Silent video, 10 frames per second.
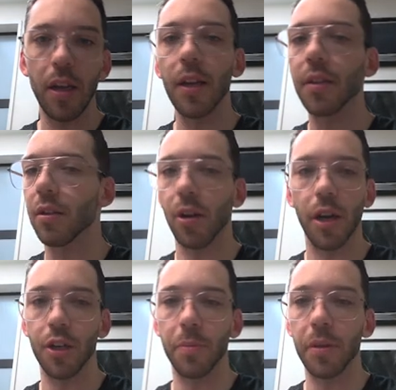Yes, it's not
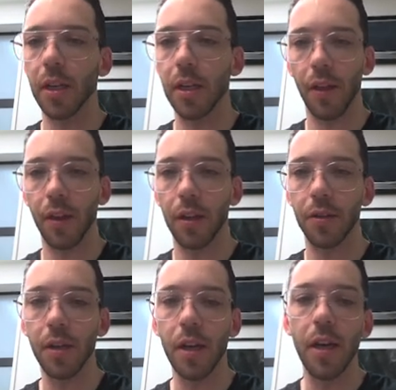100%, nothing
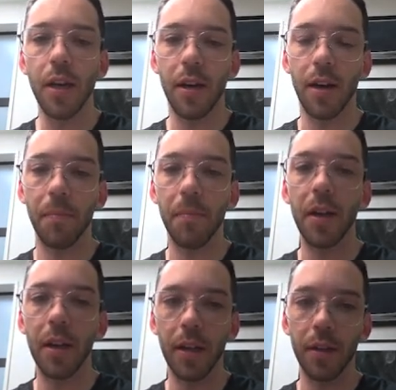is, but
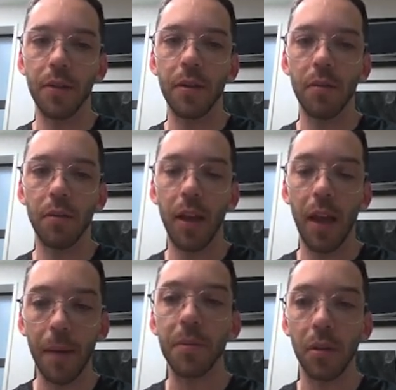it is
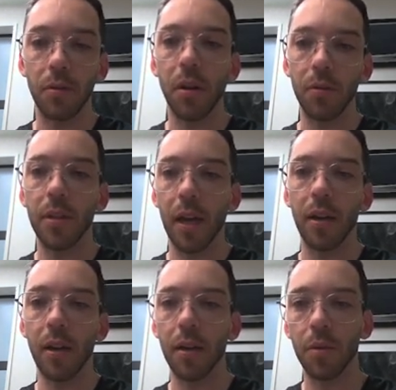the absolute gold
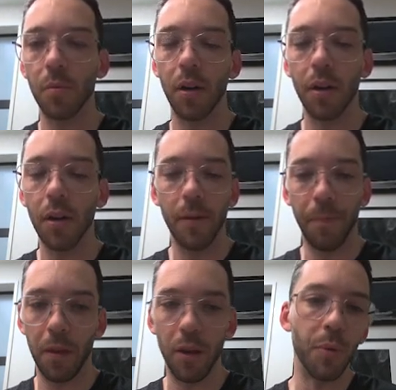standard. And it's what
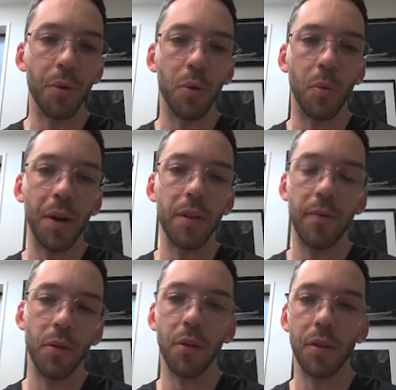you would all want
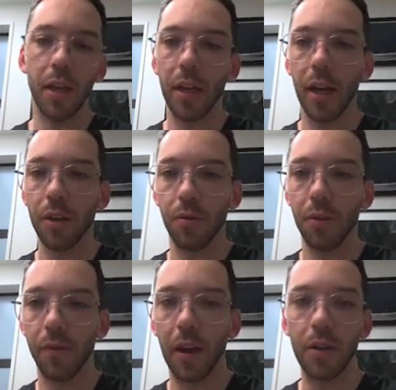if you've got a skin cancer on
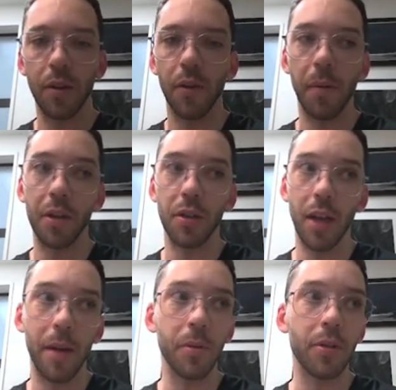your face. So if your patient's
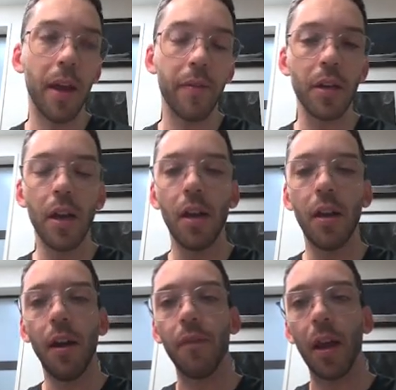able to have it,
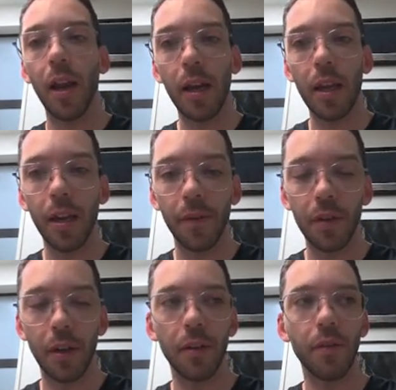if they're lucky enough
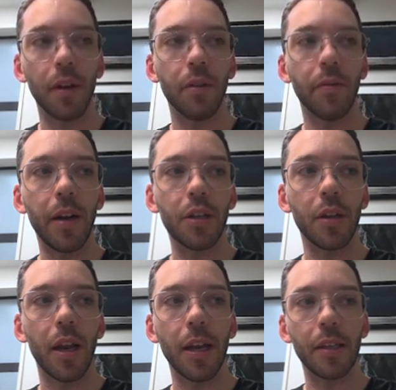to live in a
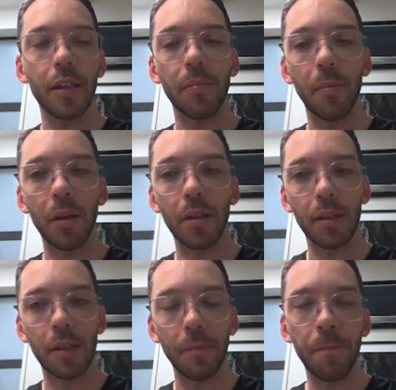region that has it in the public
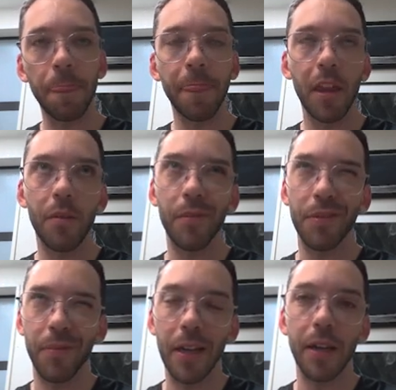system,
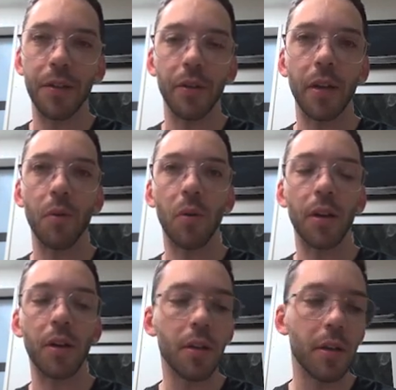which really is only
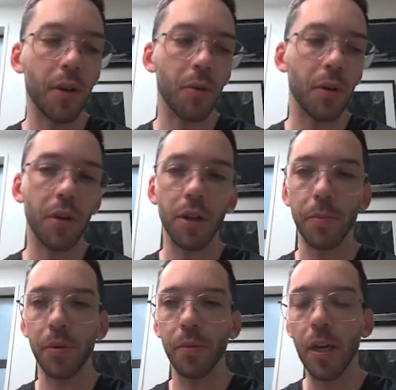Auckland at Auckland
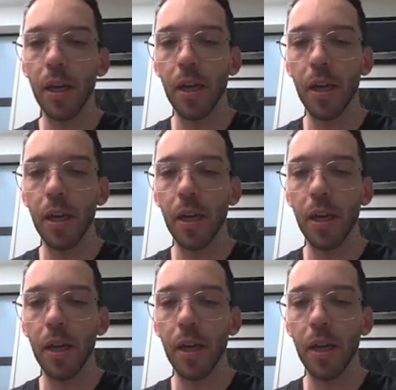Hospital,